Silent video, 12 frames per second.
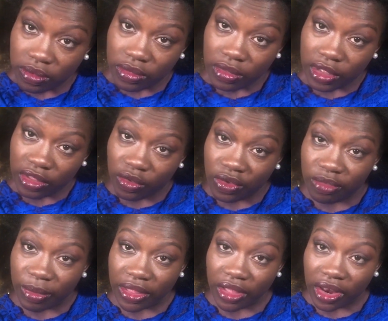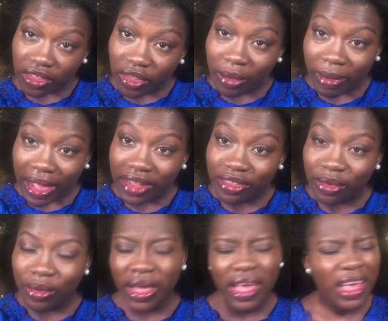the twist method is not bad too.
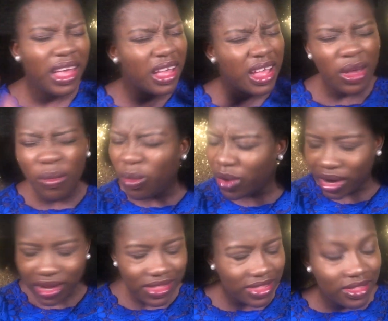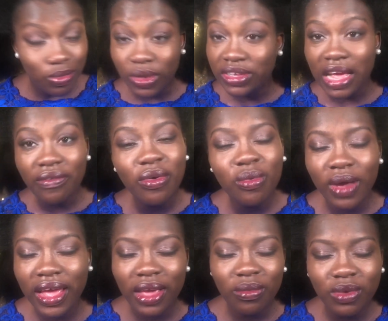It works. Whichever
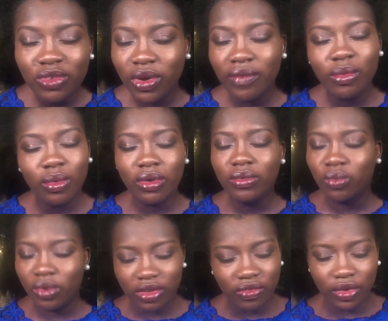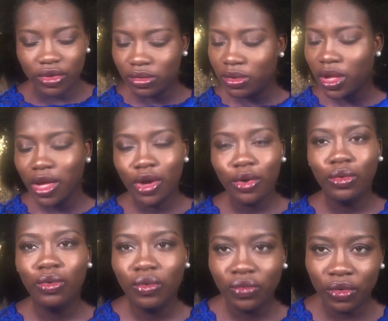one works for you,
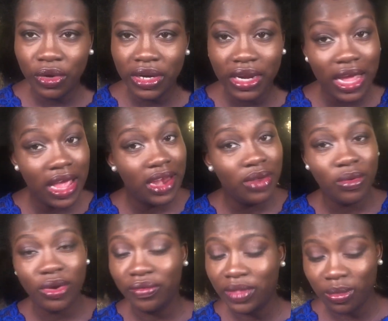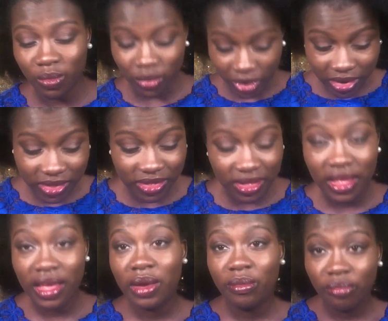go for it. Any one of them works
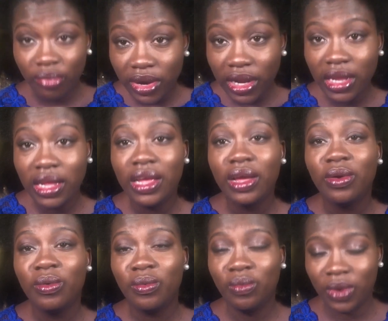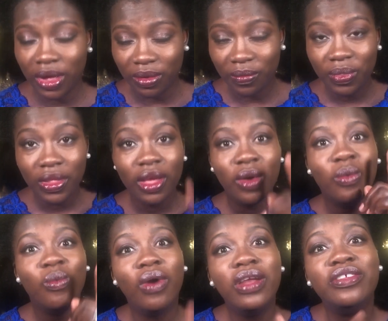pretty well.
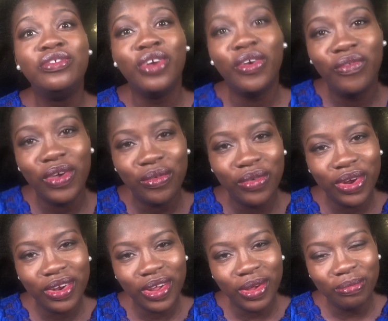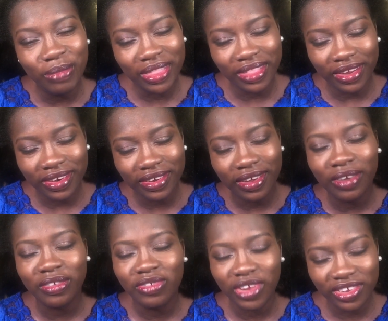What is your favorite method of
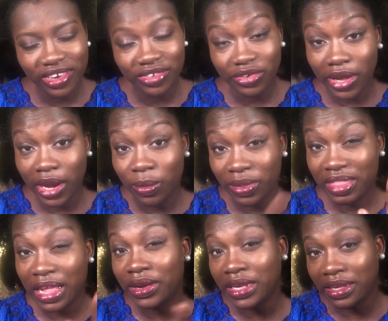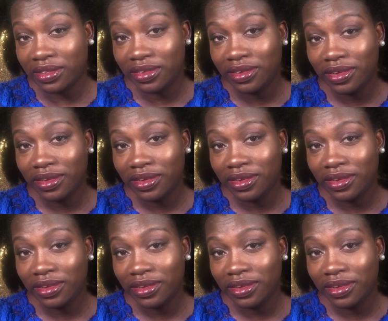stretching out your hair without it?